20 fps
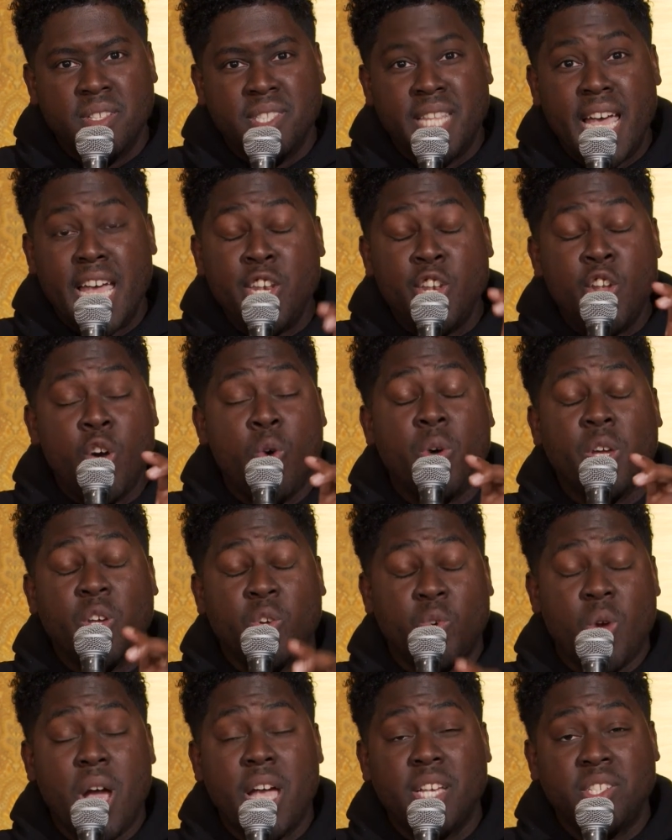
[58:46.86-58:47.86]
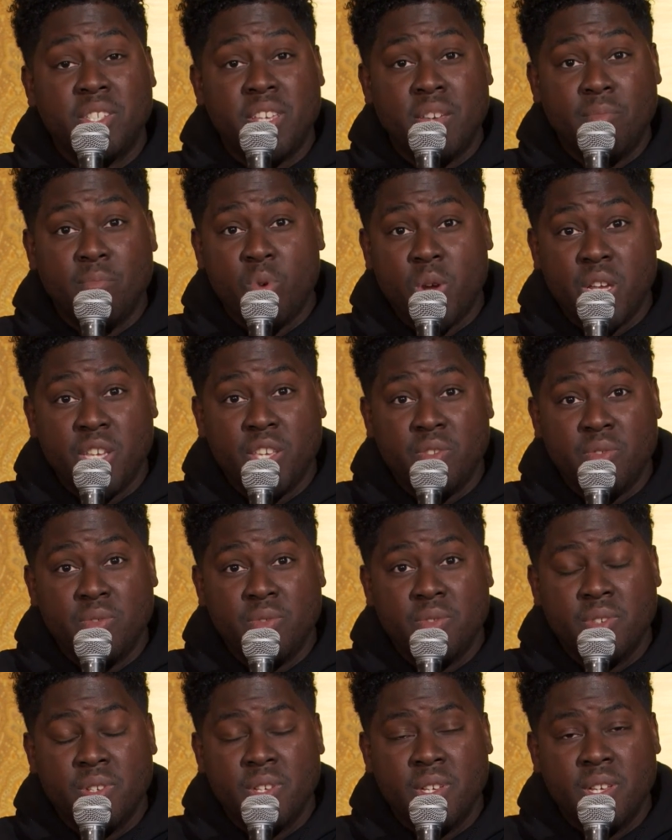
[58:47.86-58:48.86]
that knowing Christ can bring you.
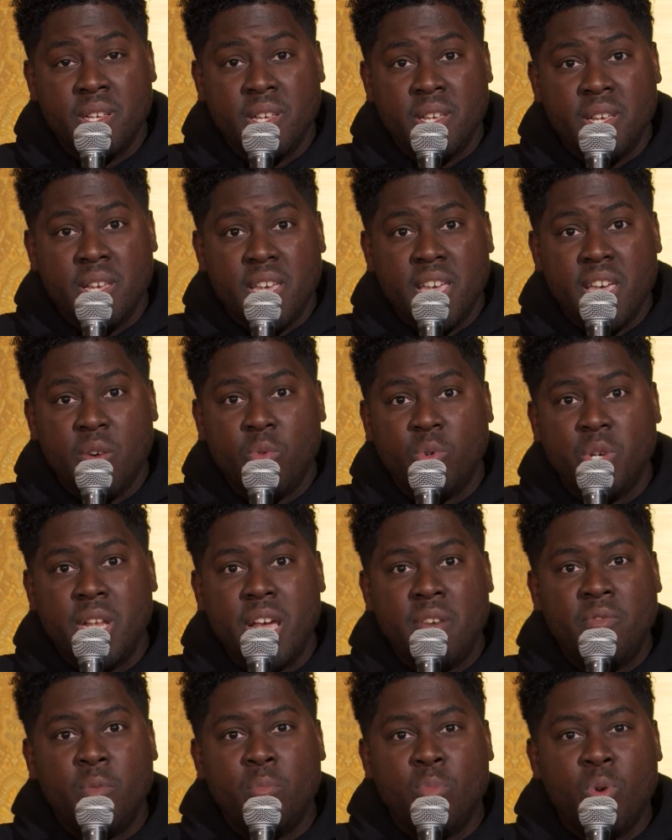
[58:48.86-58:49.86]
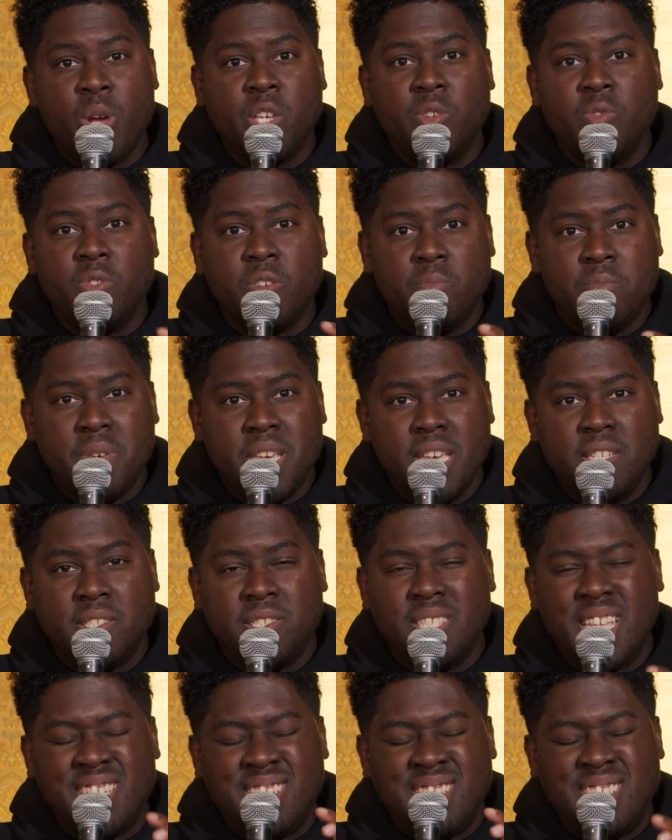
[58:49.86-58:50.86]
It will never bring you the
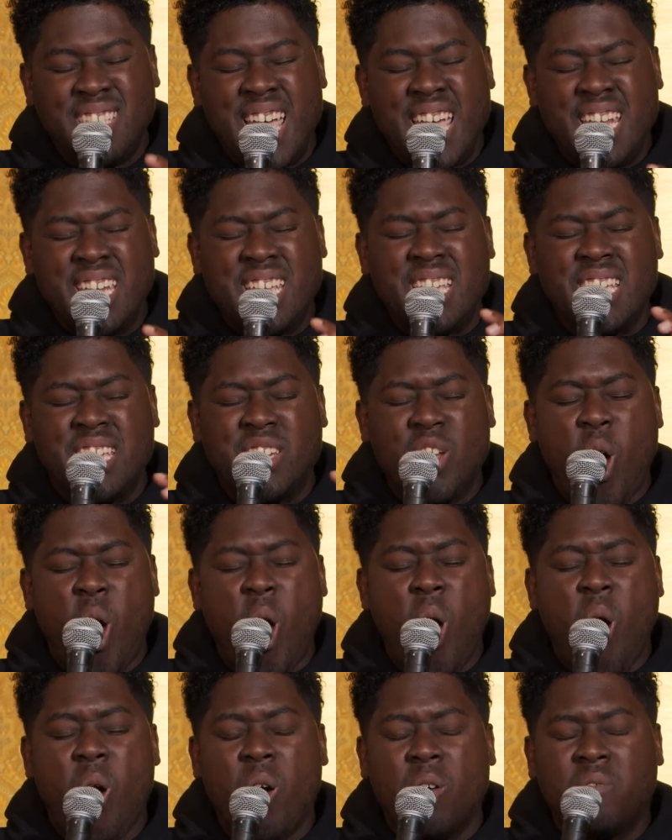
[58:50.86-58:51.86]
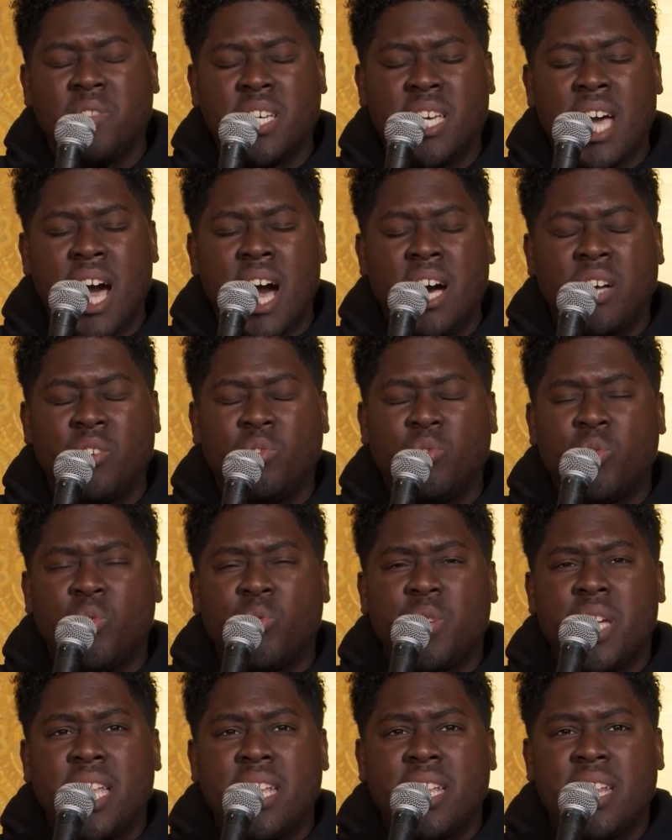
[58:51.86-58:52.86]
peace that standing in awe of the God who
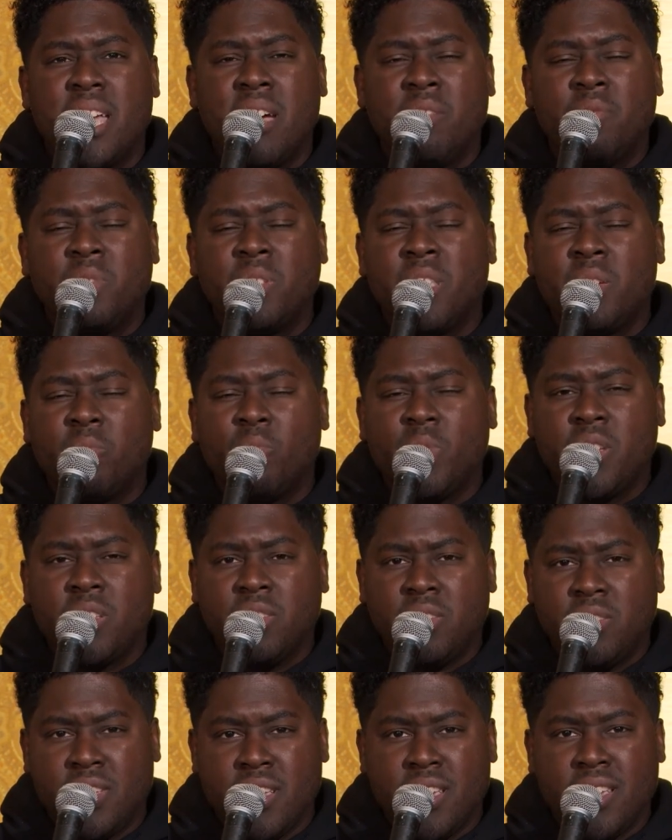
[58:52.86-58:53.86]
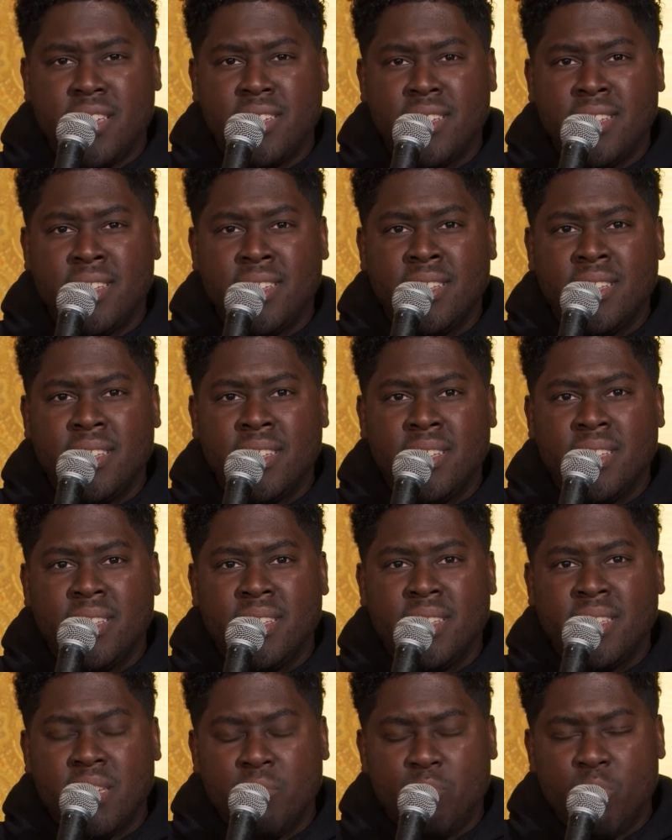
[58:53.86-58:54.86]
created everything we can see
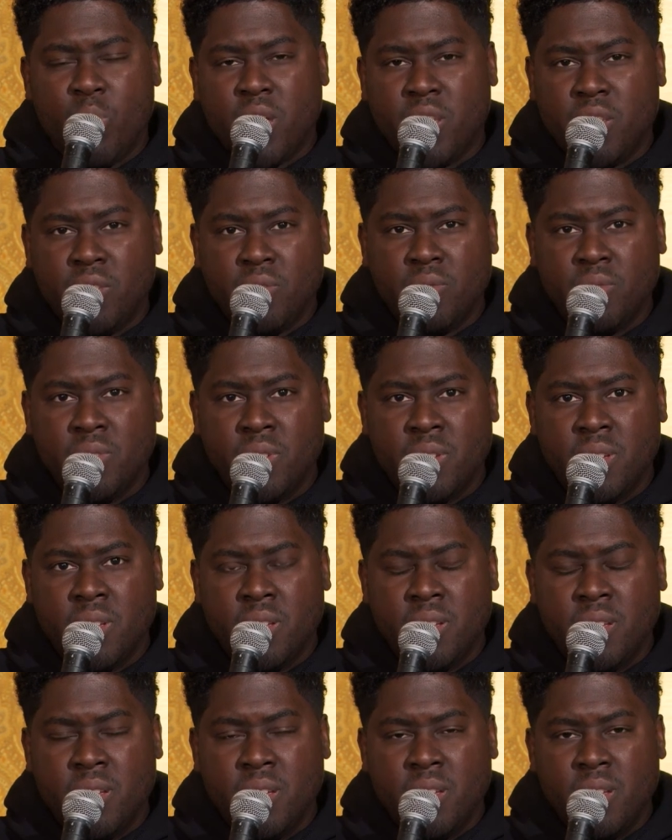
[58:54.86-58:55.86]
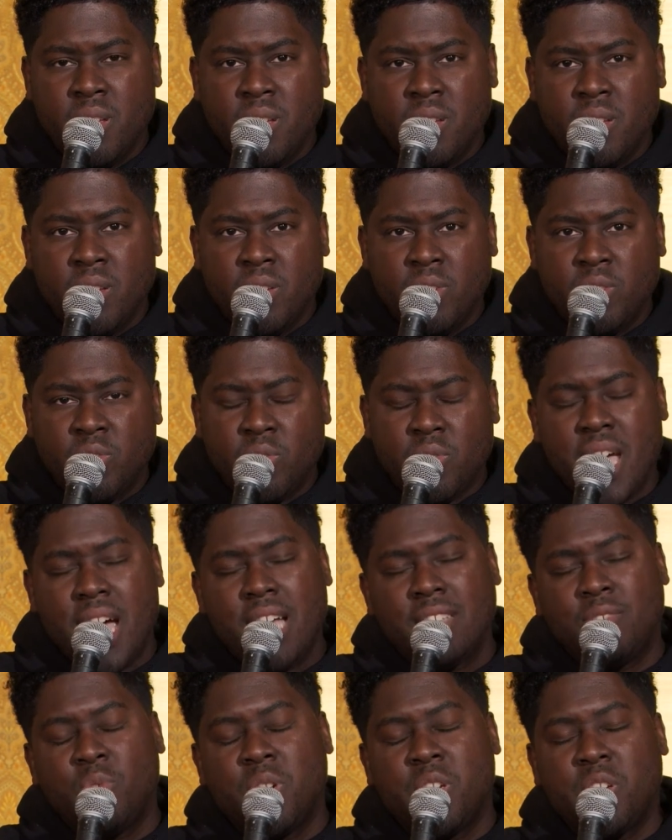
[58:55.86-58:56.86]
can bring you. So,
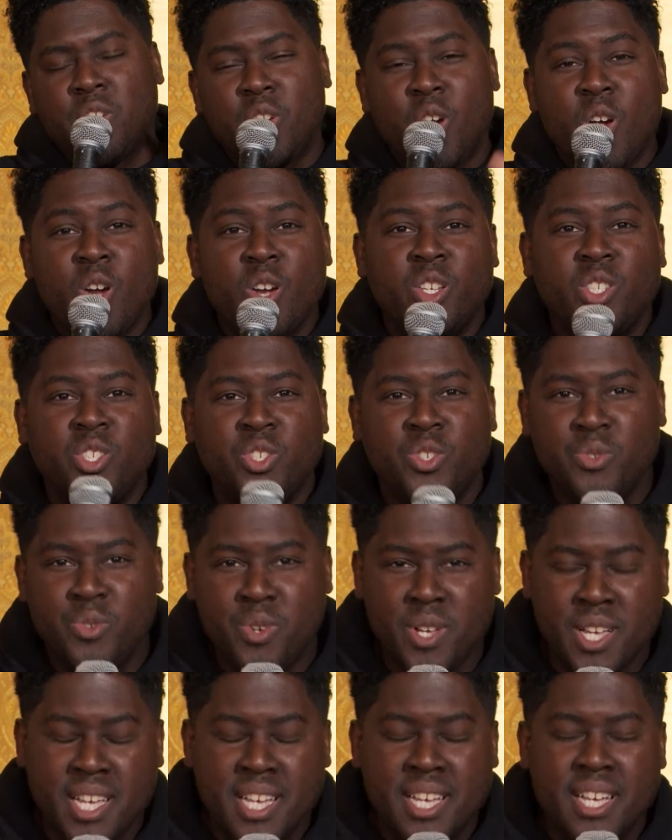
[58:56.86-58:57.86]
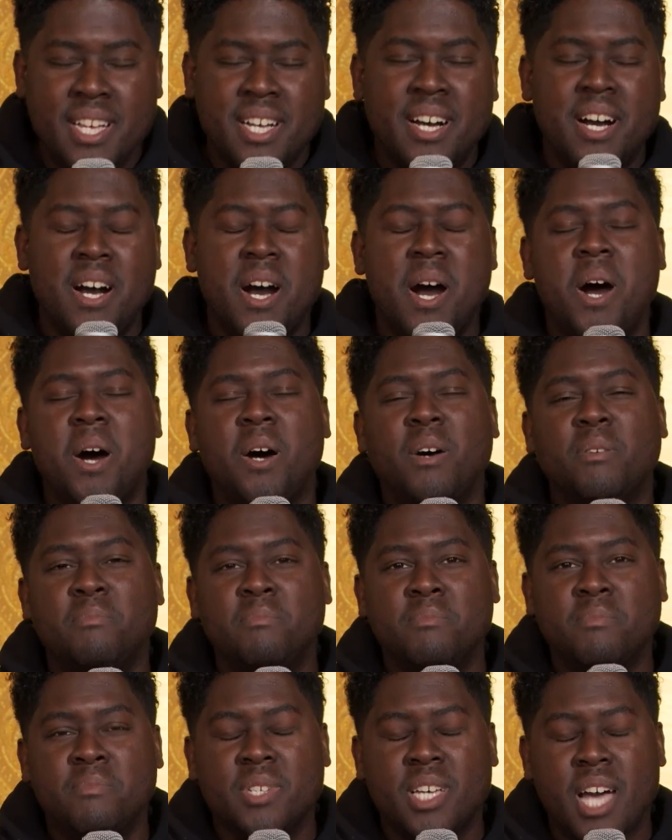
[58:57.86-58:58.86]
guys, I want to encourage you. Um,
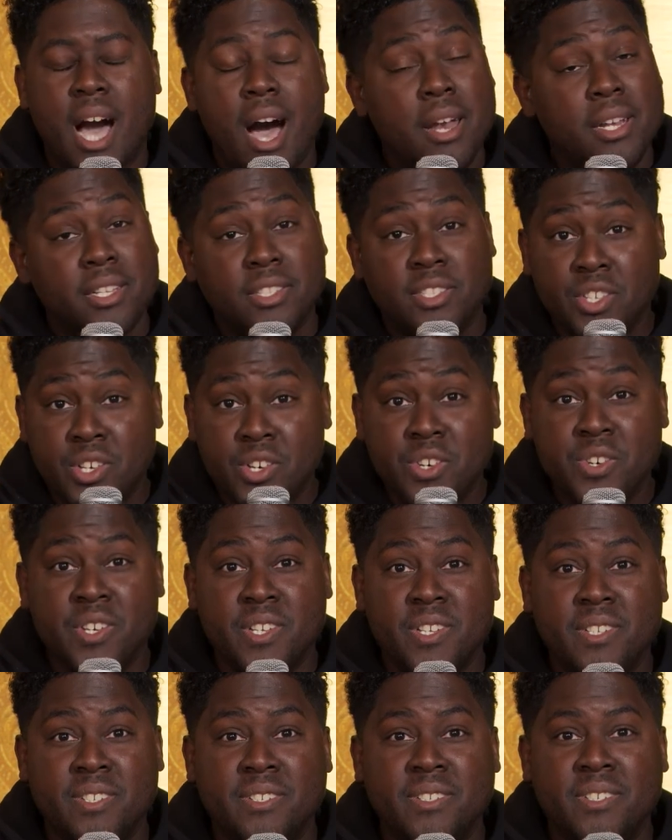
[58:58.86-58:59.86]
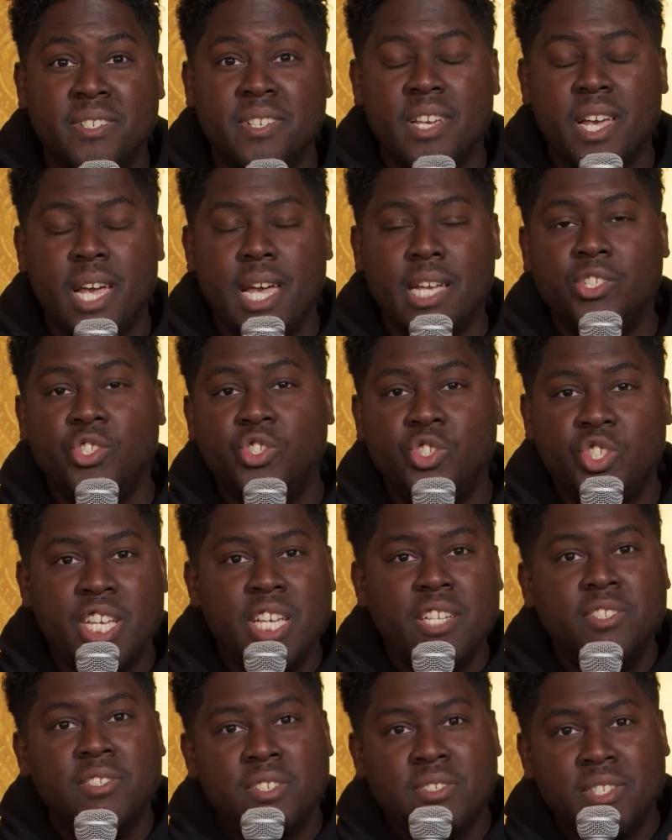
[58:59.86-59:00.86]
God is good and
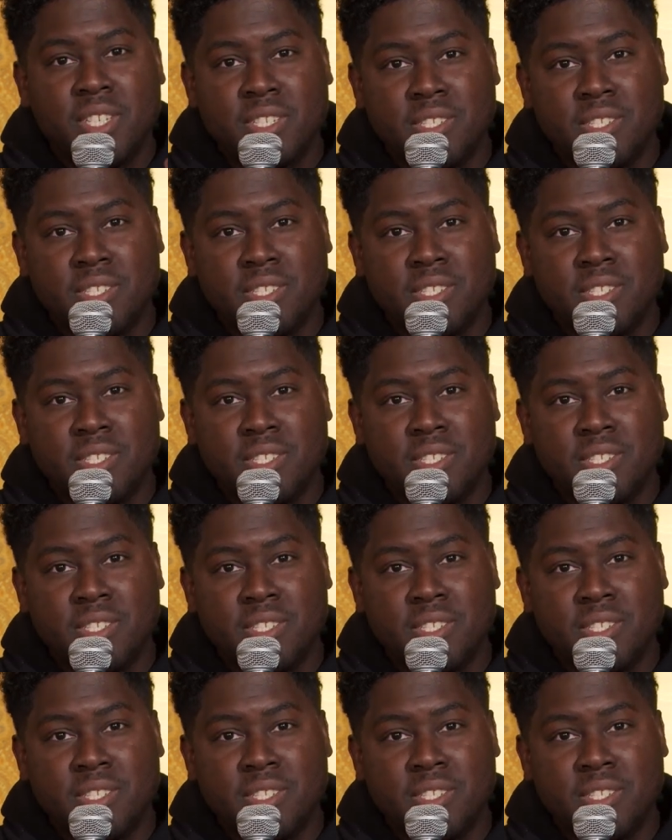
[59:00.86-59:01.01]
Jesus